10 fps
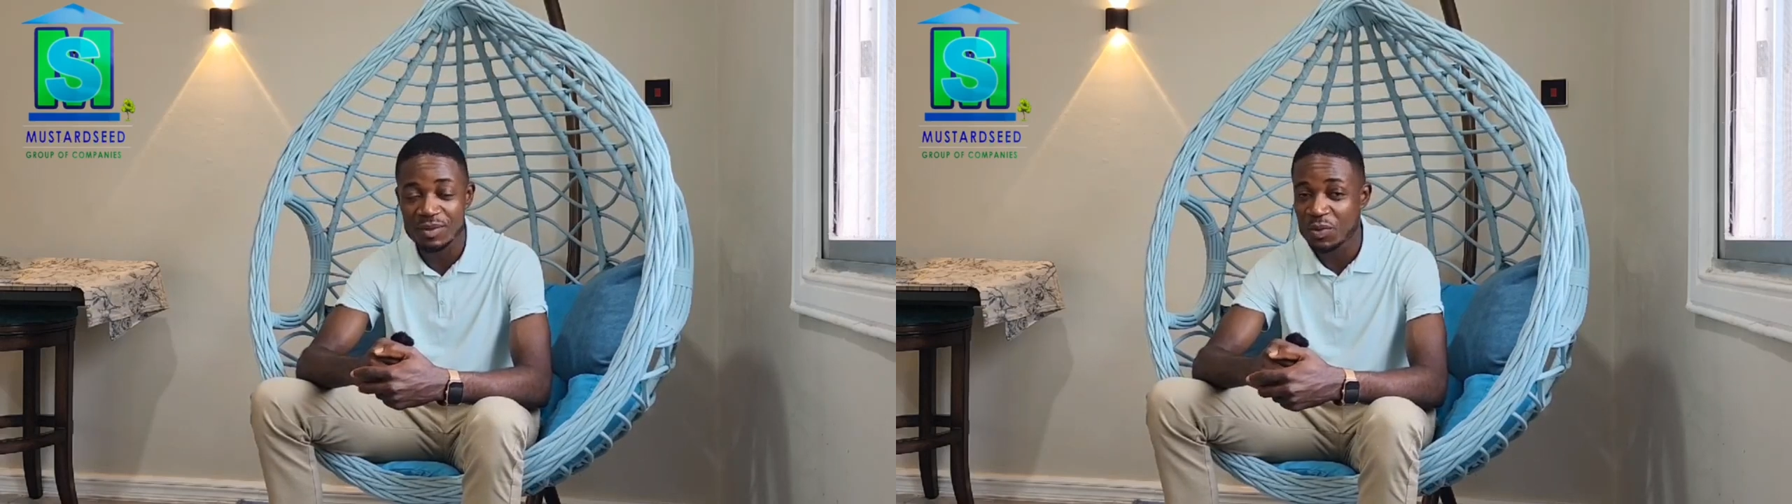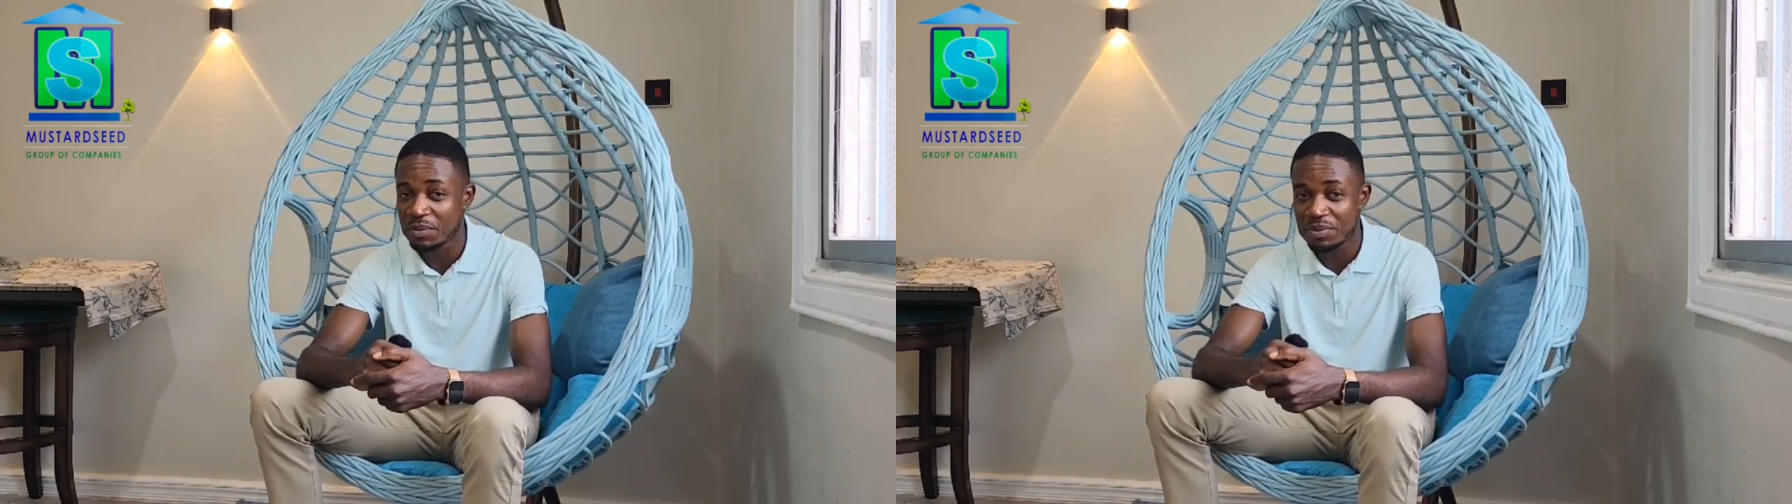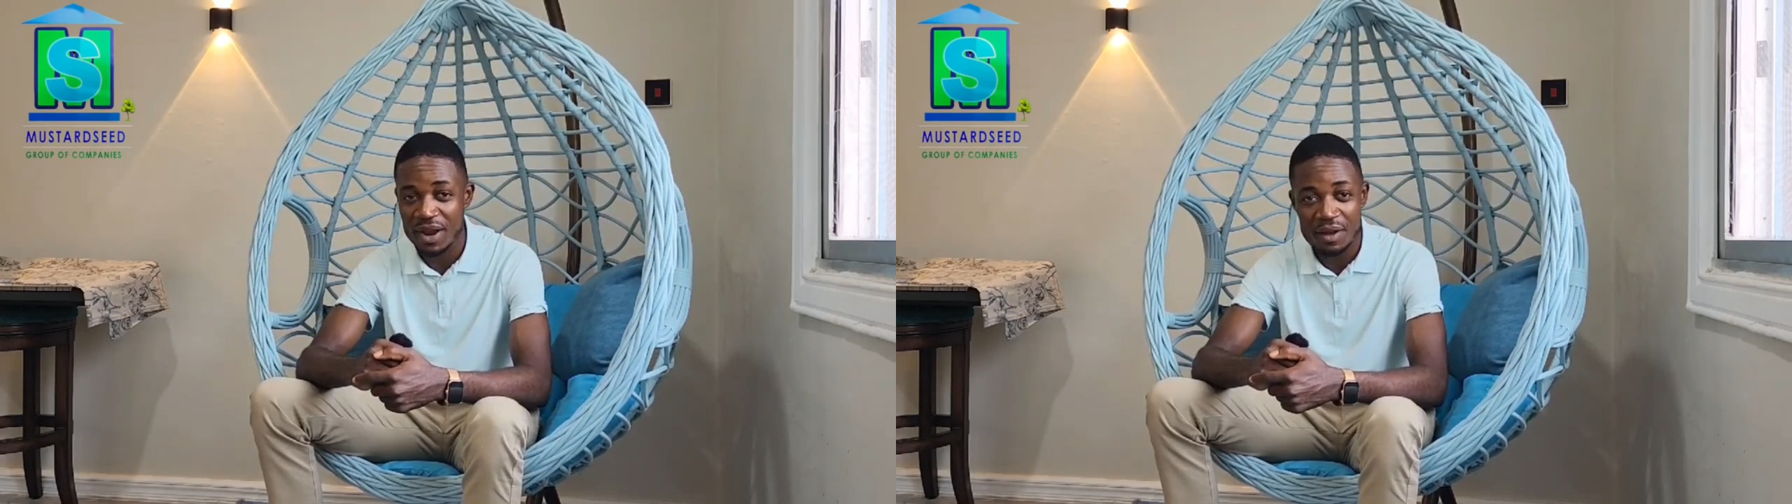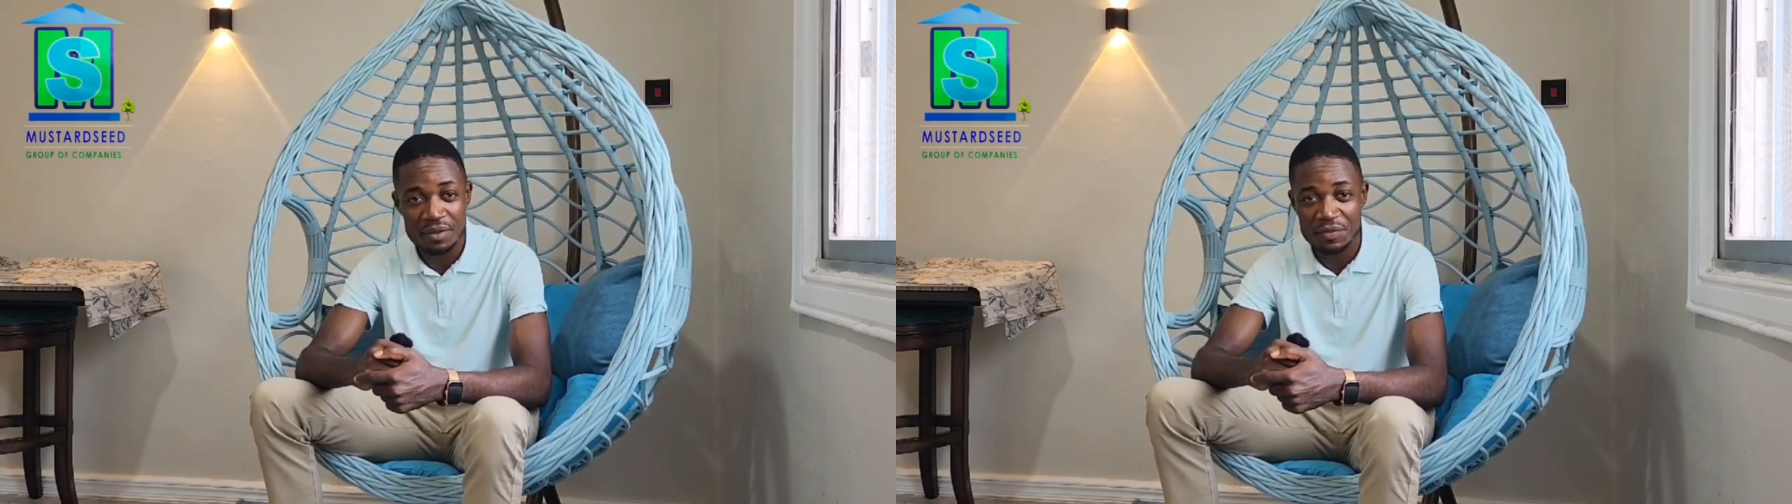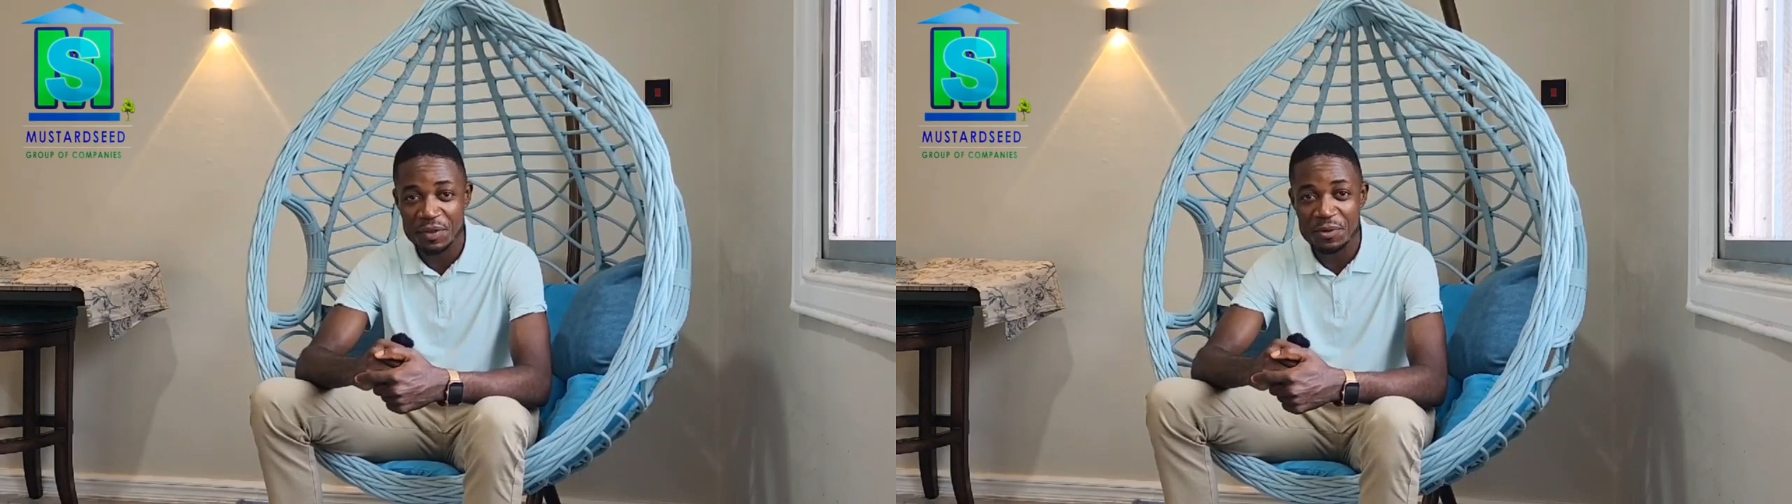We are
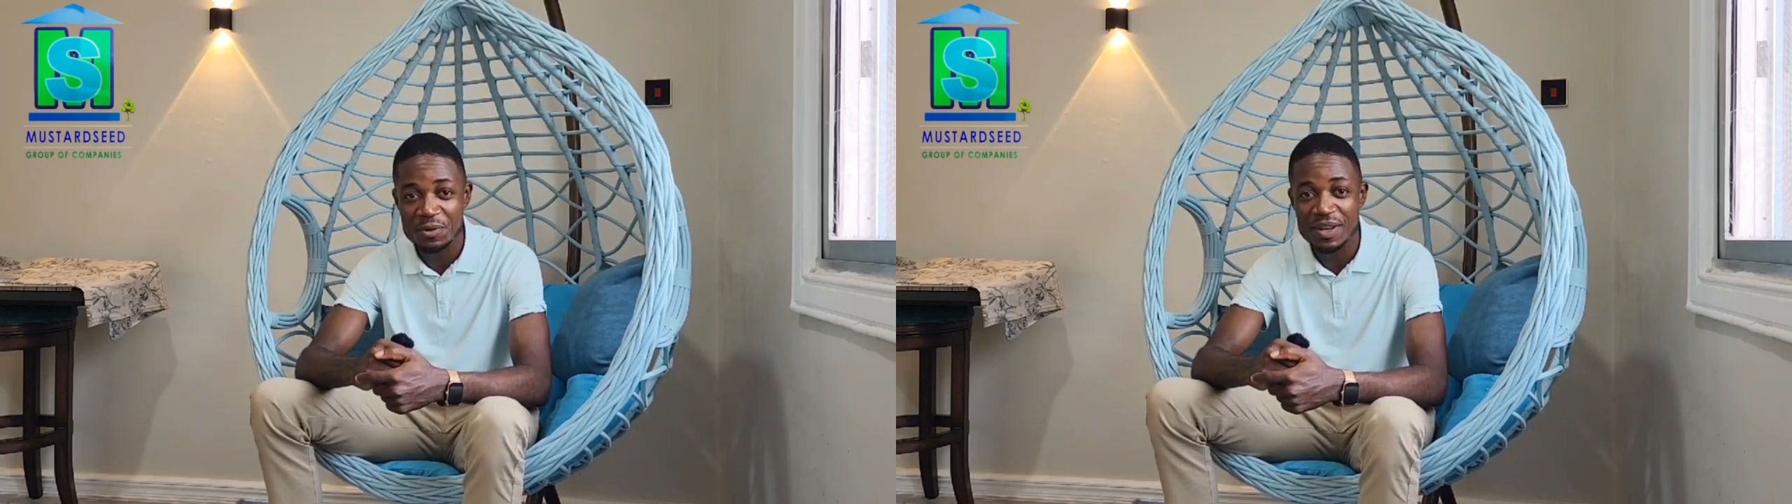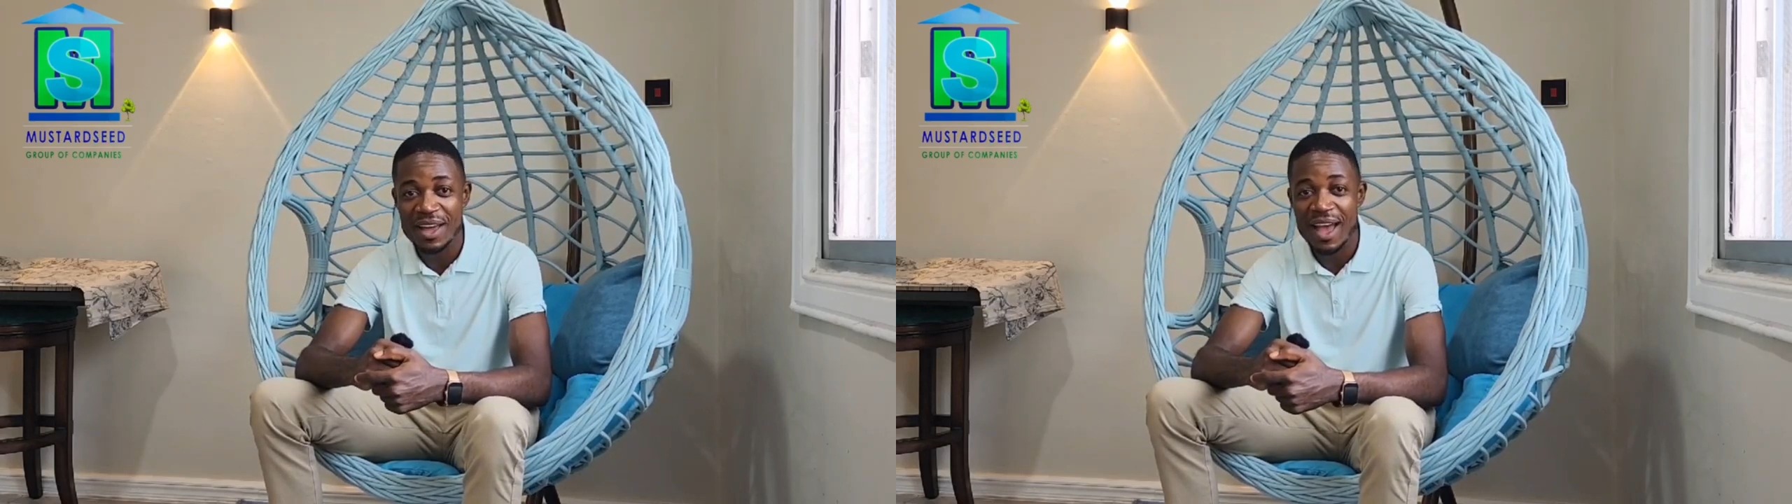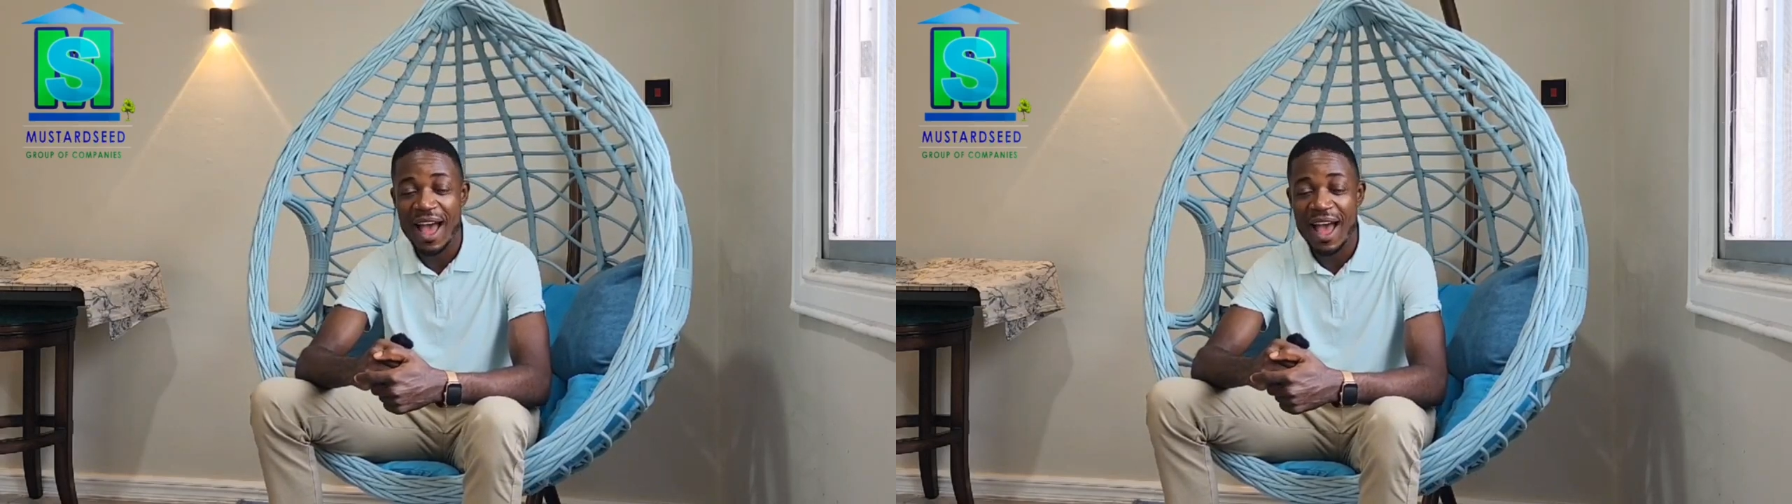proud of you.